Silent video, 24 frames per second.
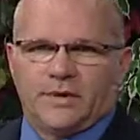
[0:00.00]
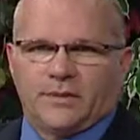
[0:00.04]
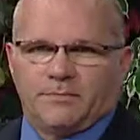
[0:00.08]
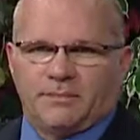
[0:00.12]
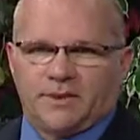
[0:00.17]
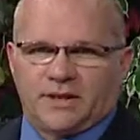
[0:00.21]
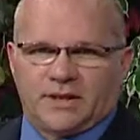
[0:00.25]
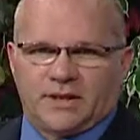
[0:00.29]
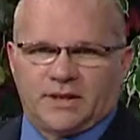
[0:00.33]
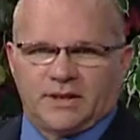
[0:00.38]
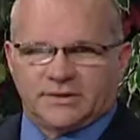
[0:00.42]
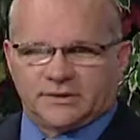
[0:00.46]

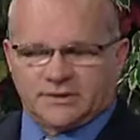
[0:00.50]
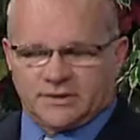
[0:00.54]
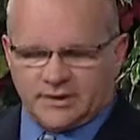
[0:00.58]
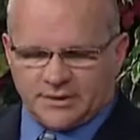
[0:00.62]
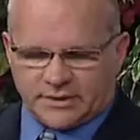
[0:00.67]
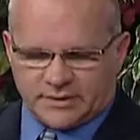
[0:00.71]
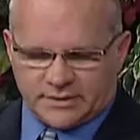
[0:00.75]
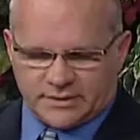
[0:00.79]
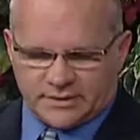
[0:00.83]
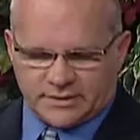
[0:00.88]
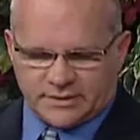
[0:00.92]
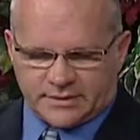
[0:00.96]
because
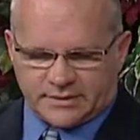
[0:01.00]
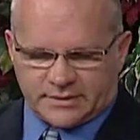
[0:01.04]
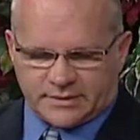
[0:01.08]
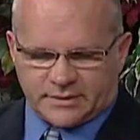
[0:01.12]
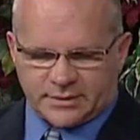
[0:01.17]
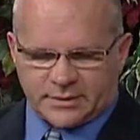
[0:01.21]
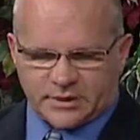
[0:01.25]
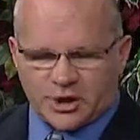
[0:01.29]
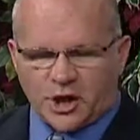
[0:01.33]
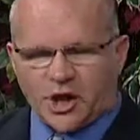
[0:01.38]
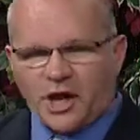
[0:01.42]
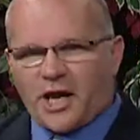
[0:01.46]
this
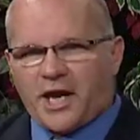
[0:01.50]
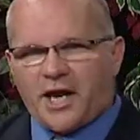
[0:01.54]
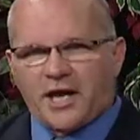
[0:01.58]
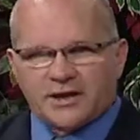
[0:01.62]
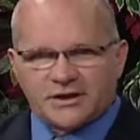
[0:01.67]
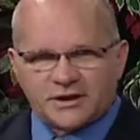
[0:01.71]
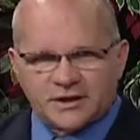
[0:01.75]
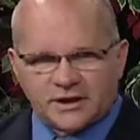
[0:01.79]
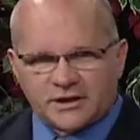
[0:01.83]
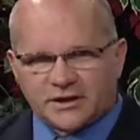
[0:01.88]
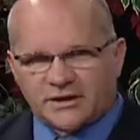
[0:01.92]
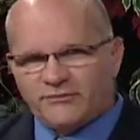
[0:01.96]

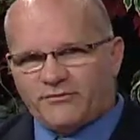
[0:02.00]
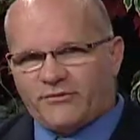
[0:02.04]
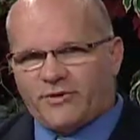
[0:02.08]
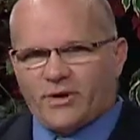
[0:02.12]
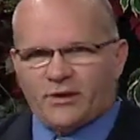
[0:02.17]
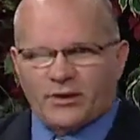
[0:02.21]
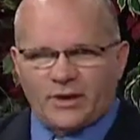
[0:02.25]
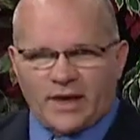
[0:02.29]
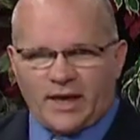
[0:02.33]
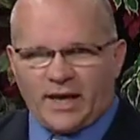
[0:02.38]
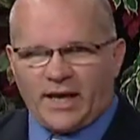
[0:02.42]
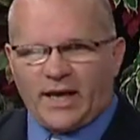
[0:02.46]
change at the
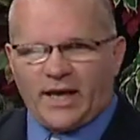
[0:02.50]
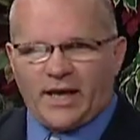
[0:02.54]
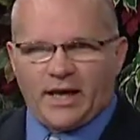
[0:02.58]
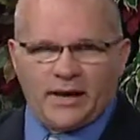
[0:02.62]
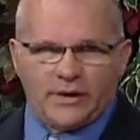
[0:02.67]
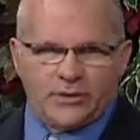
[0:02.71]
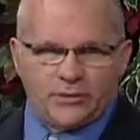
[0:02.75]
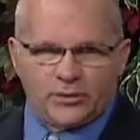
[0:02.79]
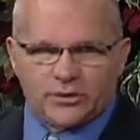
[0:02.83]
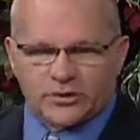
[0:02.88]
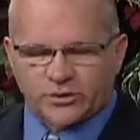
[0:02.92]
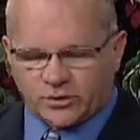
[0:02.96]
very
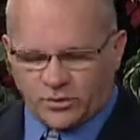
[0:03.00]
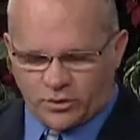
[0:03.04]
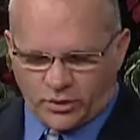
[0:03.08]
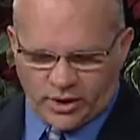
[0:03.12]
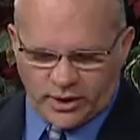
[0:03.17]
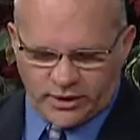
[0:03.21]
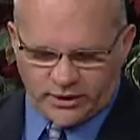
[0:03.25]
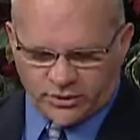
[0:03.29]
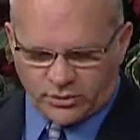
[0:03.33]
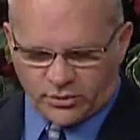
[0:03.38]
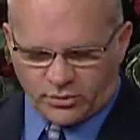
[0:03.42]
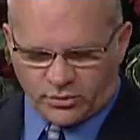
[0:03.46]
end was
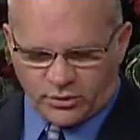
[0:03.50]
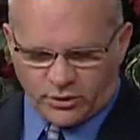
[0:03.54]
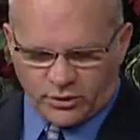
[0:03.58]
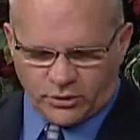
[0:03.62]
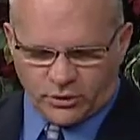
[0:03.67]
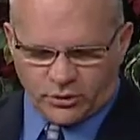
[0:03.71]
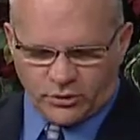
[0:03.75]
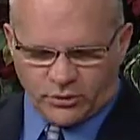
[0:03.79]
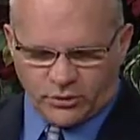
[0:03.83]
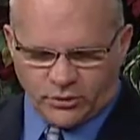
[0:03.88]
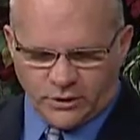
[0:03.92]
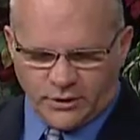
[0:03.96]
rushed
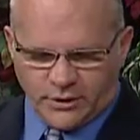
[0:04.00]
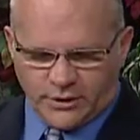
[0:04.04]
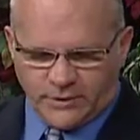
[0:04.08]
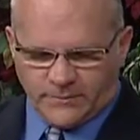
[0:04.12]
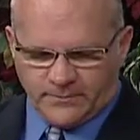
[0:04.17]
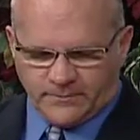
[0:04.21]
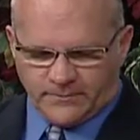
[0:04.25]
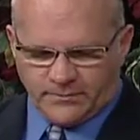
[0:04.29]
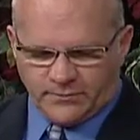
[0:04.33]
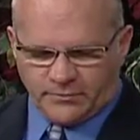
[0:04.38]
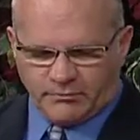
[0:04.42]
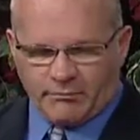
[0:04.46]
through,
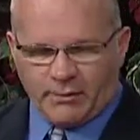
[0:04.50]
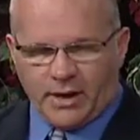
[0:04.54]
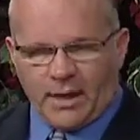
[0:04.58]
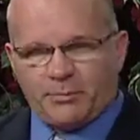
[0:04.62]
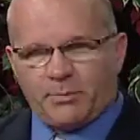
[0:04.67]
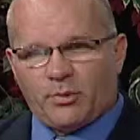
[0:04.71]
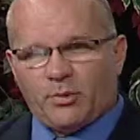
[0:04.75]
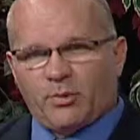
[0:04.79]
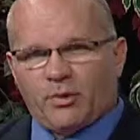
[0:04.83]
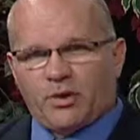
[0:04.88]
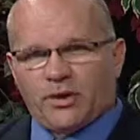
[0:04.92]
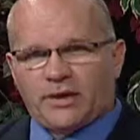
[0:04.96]

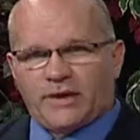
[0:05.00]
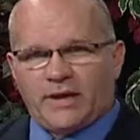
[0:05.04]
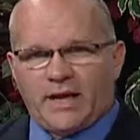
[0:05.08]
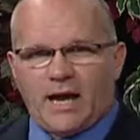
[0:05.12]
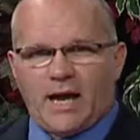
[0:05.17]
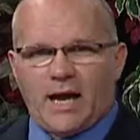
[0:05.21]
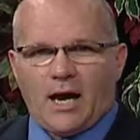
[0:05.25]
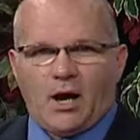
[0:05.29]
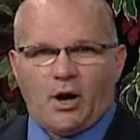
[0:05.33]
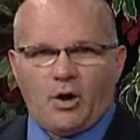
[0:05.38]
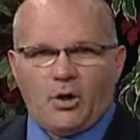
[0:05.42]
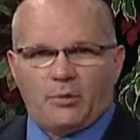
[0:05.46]
Maplewood
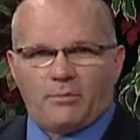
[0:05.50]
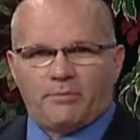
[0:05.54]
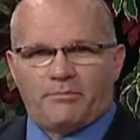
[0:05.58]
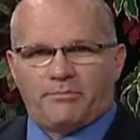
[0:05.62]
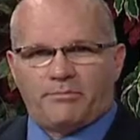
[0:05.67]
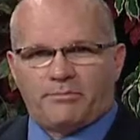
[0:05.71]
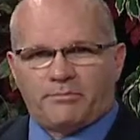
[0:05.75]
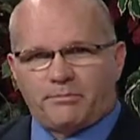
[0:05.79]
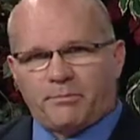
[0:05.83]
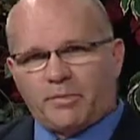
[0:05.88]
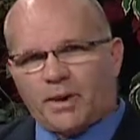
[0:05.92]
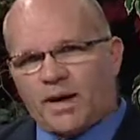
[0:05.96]
now,
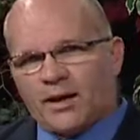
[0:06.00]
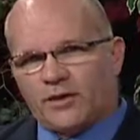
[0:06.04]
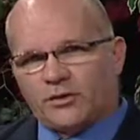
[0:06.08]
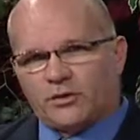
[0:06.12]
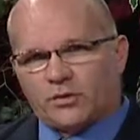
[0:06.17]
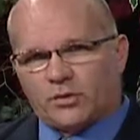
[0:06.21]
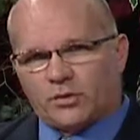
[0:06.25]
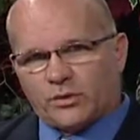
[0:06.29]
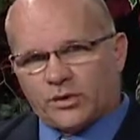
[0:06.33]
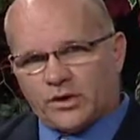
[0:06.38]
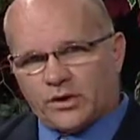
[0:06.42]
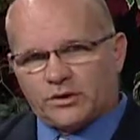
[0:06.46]
by
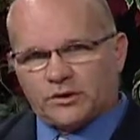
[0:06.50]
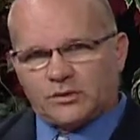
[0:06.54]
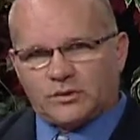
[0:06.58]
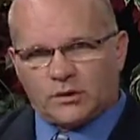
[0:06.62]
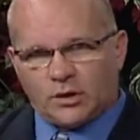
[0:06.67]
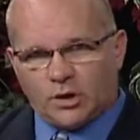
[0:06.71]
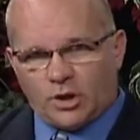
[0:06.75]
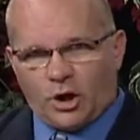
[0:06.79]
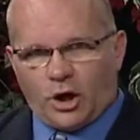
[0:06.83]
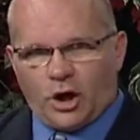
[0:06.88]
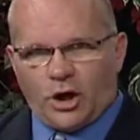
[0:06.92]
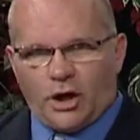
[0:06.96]
the written
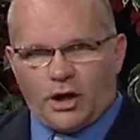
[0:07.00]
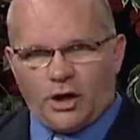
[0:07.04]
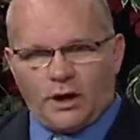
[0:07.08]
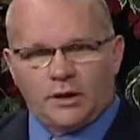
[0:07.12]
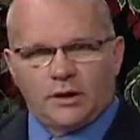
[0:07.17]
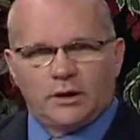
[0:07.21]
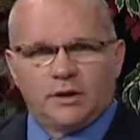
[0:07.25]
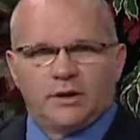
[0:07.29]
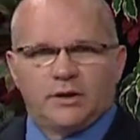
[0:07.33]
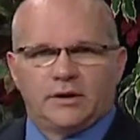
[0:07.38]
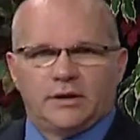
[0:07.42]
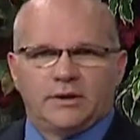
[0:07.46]
law,
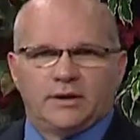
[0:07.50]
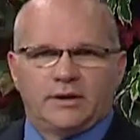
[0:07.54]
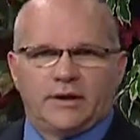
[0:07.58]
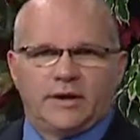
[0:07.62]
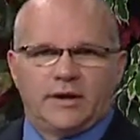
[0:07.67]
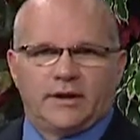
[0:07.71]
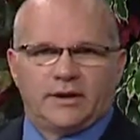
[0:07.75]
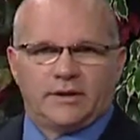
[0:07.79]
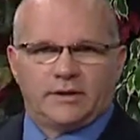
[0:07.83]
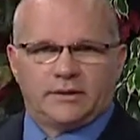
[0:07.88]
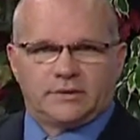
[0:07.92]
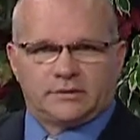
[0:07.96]

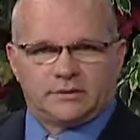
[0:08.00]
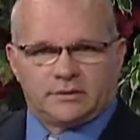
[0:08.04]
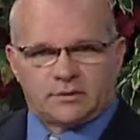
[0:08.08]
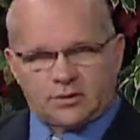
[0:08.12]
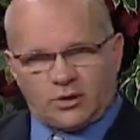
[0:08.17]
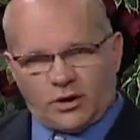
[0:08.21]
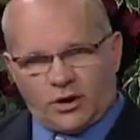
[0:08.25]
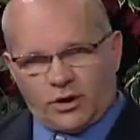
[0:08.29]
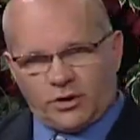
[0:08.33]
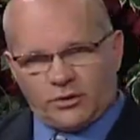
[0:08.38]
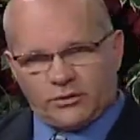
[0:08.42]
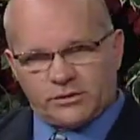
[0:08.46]
can
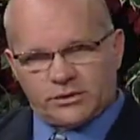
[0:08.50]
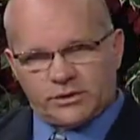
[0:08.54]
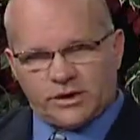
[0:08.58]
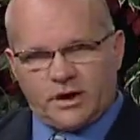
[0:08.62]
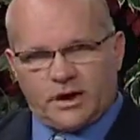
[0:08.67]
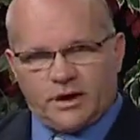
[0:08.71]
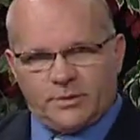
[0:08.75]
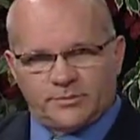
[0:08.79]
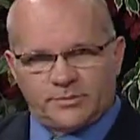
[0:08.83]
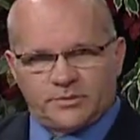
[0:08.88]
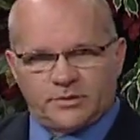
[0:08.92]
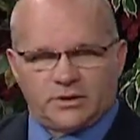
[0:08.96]
charge
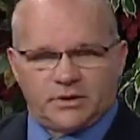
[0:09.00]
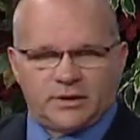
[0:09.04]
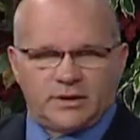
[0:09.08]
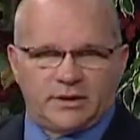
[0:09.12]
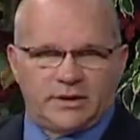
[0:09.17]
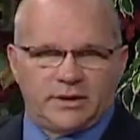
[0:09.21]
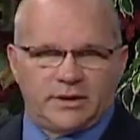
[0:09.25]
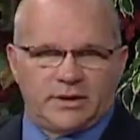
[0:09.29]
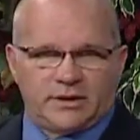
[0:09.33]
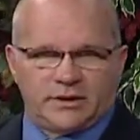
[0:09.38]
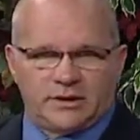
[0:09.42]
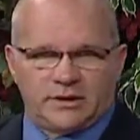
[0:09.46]
up to an
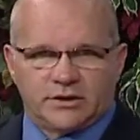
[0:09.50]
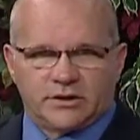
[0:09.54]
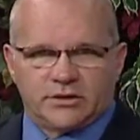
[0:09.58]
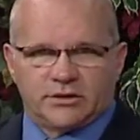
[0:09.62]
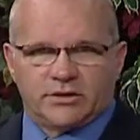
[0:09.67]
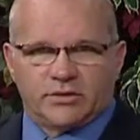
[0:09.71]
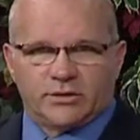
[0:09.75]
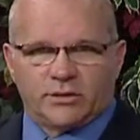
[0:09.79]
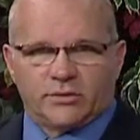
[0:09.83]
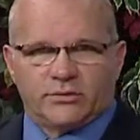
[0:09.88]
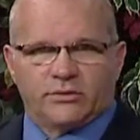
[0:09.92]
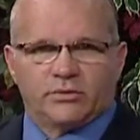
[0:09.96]

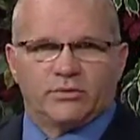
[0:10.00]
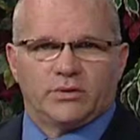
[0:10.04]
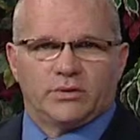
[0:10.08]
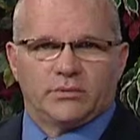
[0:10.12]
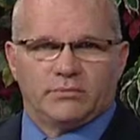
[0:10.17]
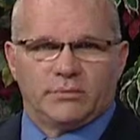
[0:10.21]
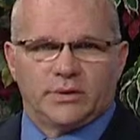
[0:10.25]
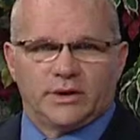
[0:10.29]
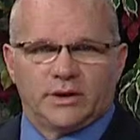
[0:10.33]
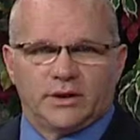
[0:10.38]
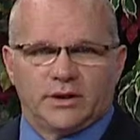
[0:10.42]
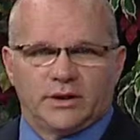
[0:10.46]
additional $3
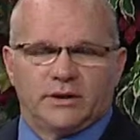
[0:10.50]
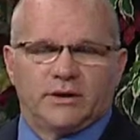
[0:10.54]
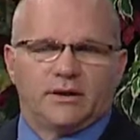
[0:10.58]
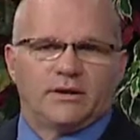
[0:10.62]
million.